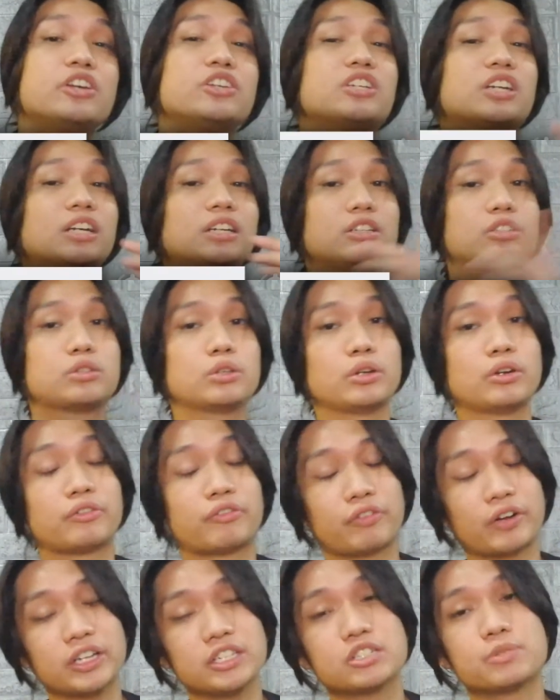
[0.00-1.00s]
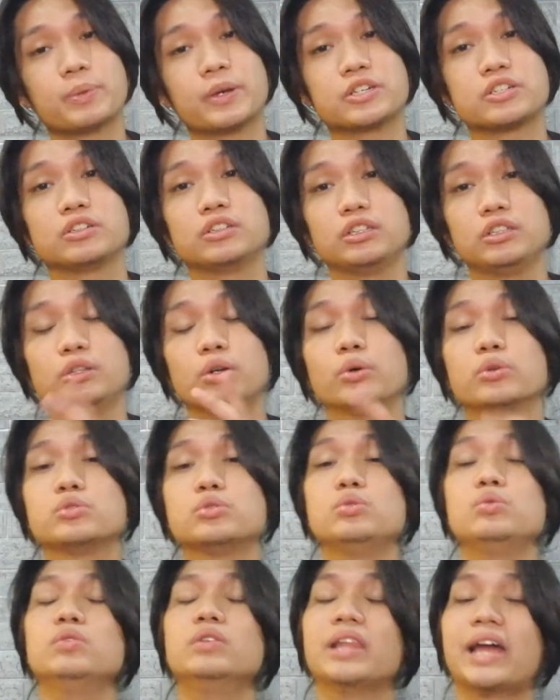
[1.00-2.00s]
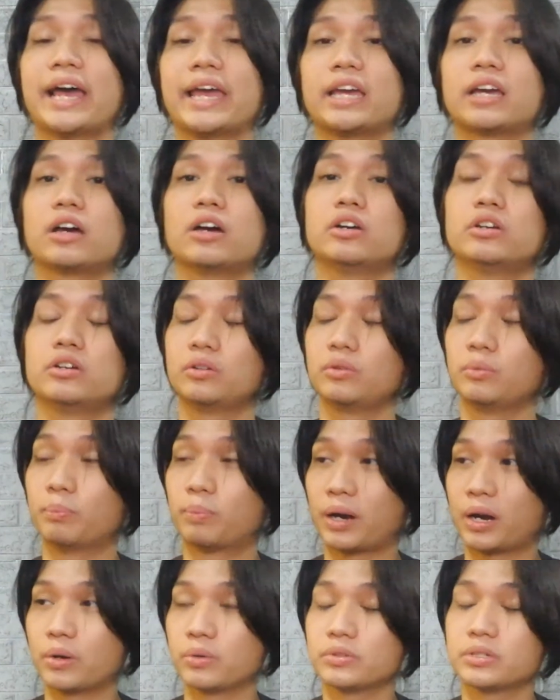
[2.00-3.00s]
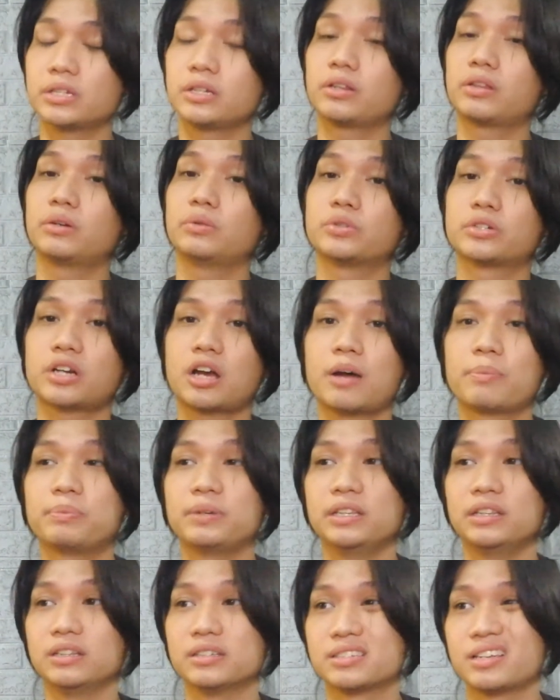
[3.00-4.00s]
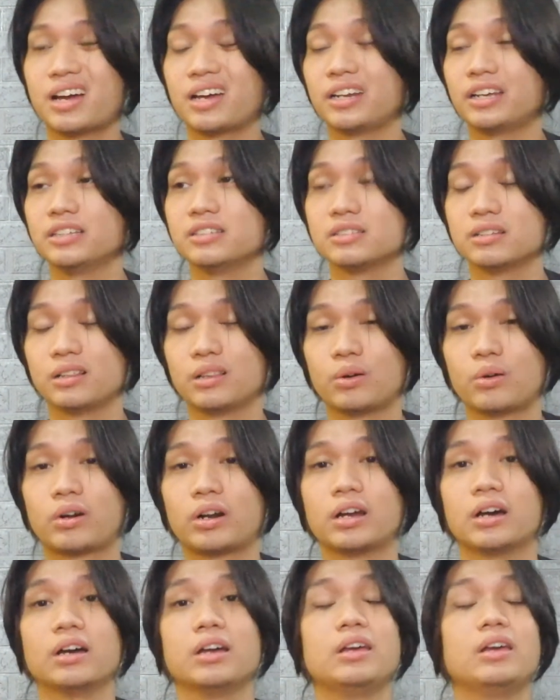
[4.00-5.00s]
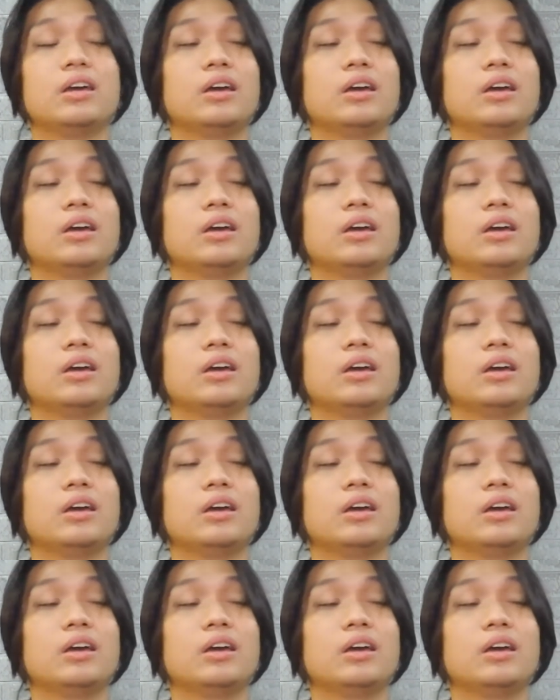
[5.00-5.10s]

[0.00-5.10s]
Share this to your friends, especially those who like browsing through Shopee, Lazada, and Zalora,